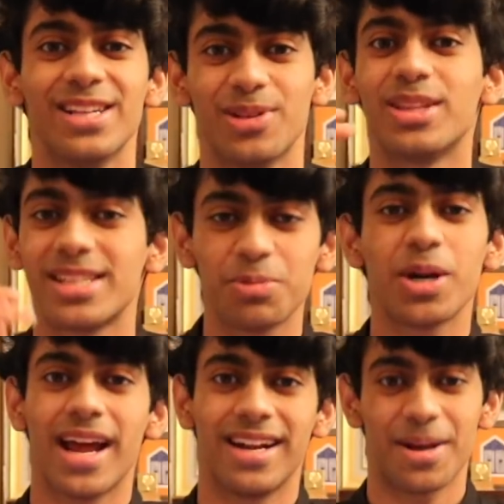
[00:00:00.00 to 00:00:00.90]
So this is
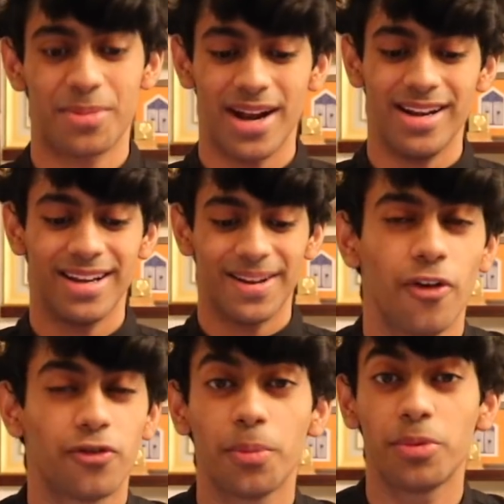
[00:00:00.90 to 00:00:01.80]
what I ended up writing.
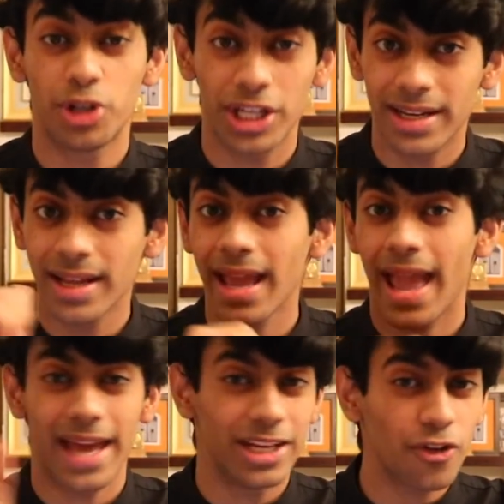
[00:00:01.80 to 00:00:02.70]
From
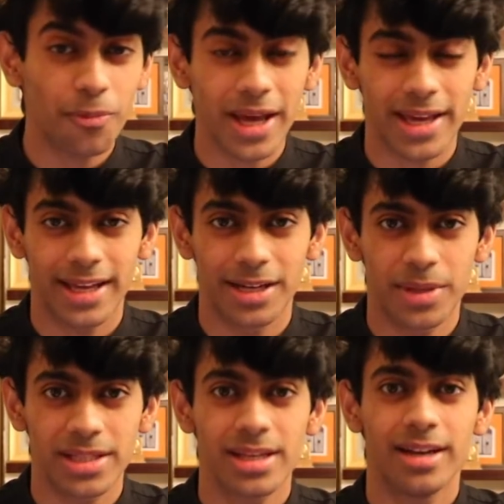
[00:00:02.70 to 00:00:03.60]
treating any of my
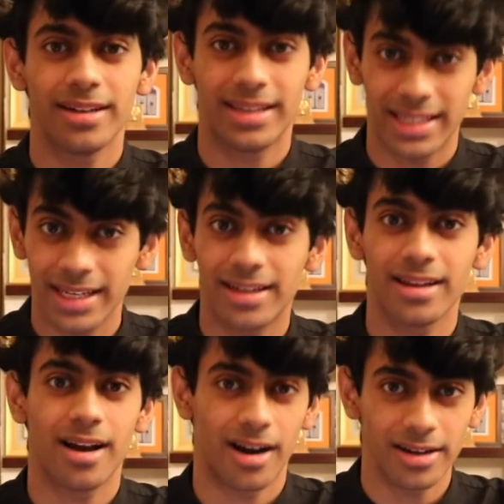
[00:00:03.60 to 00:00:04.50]
ailments to
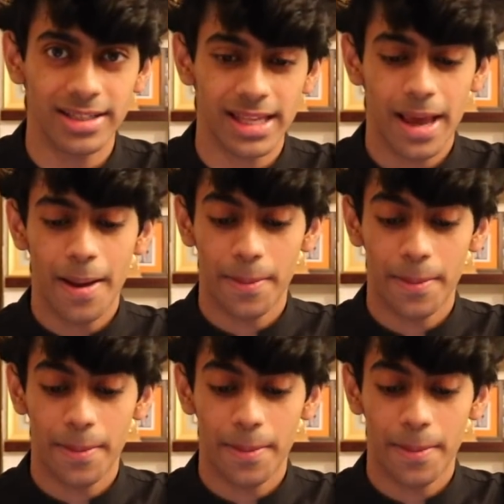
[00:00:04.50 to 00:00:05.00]
heated hugs,